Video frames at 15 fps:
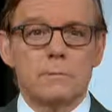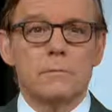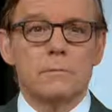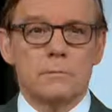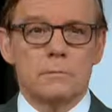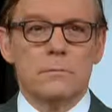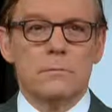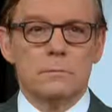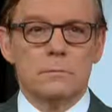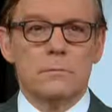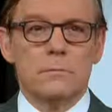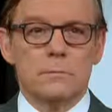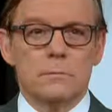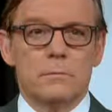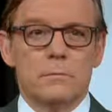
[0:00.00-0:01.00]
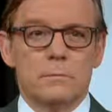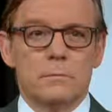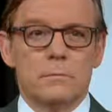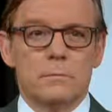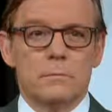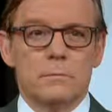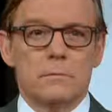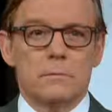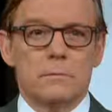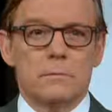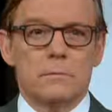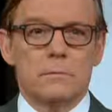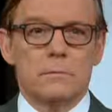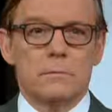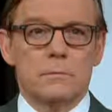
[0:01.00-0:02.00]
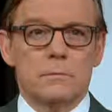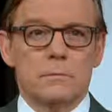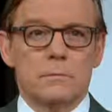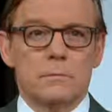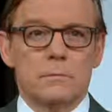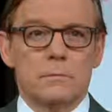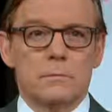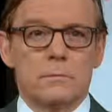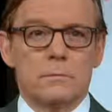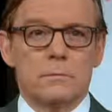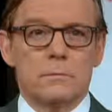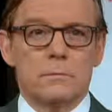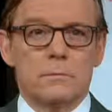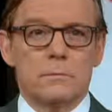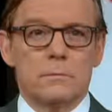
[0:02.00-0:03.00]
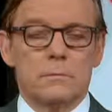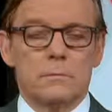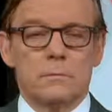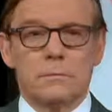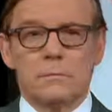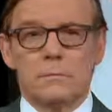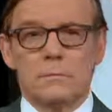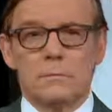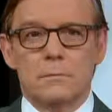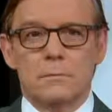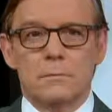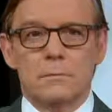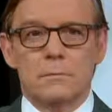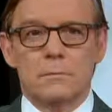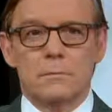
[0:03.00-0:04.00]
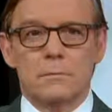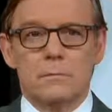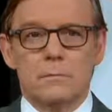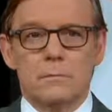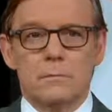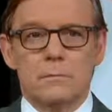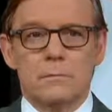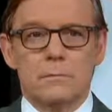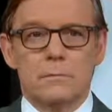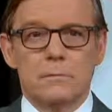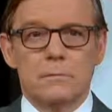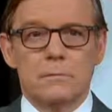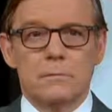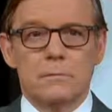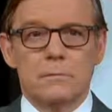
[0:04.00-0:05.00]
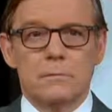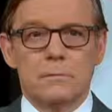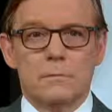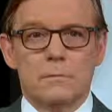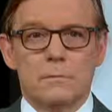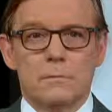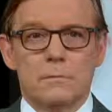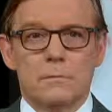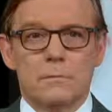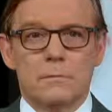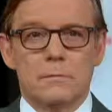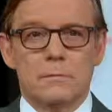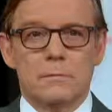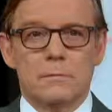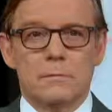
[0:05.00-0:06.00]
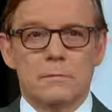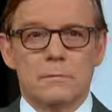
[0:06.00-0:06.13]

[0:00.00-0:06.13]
(silent)